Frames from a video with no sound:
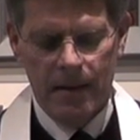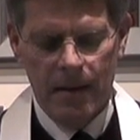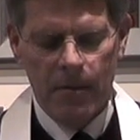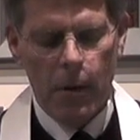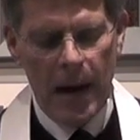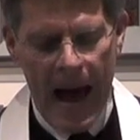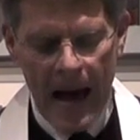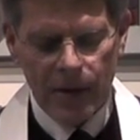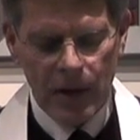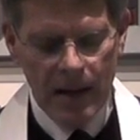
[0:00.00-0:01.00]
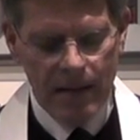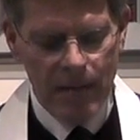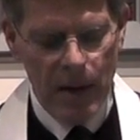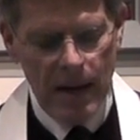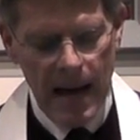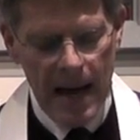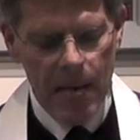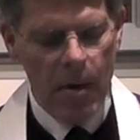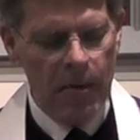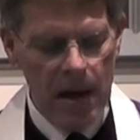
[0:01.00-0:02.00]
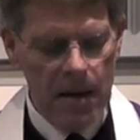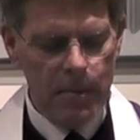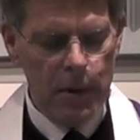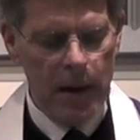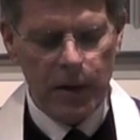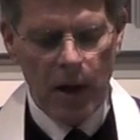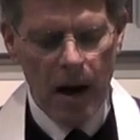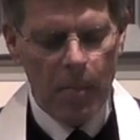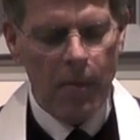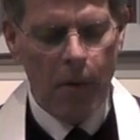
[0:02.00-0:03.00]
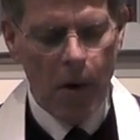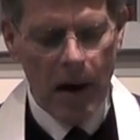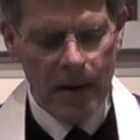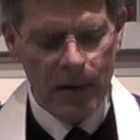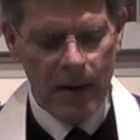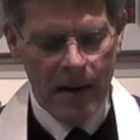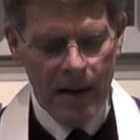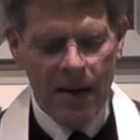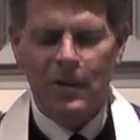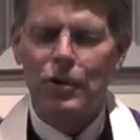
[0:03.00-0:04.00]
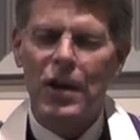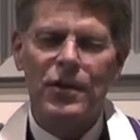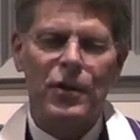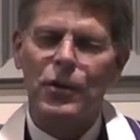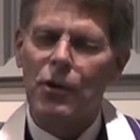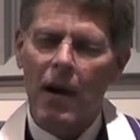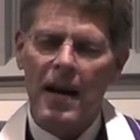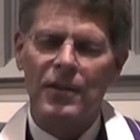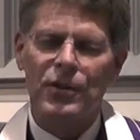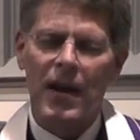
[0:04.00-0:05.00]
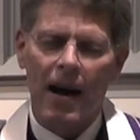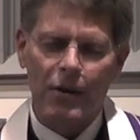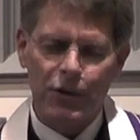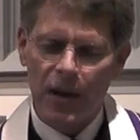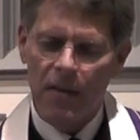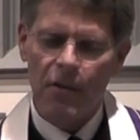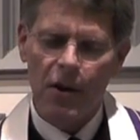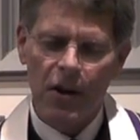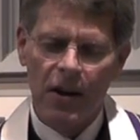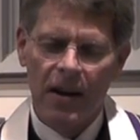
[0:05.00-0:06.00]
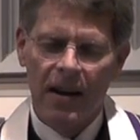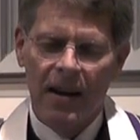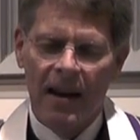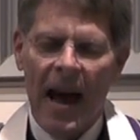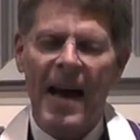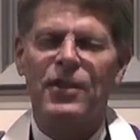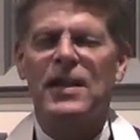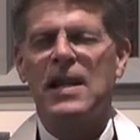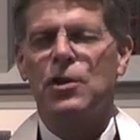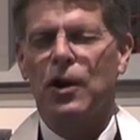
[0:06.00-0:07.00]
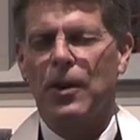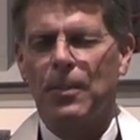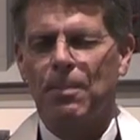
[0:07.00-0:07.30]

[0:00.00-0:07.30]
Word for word: For we ask it in the name of him who has gone before us, Jesus Christ, our Savior and teacher.